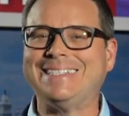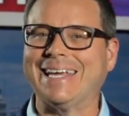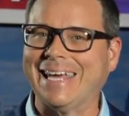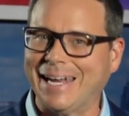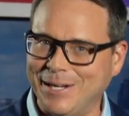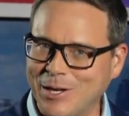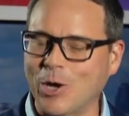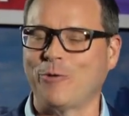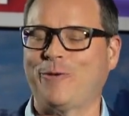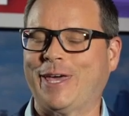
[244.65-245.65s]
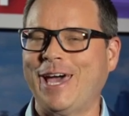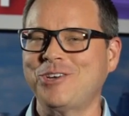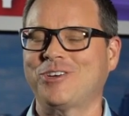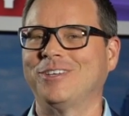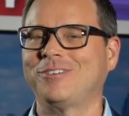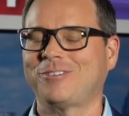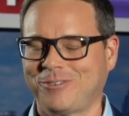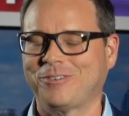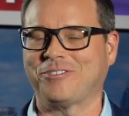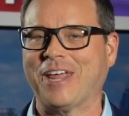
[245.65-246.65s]
to get
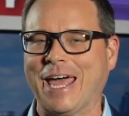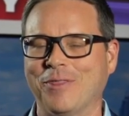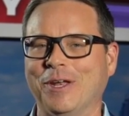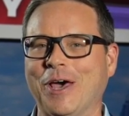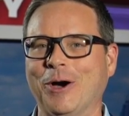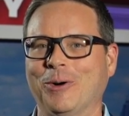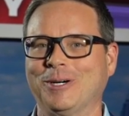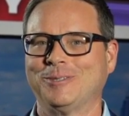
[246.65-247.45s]
notifications to stay in the know.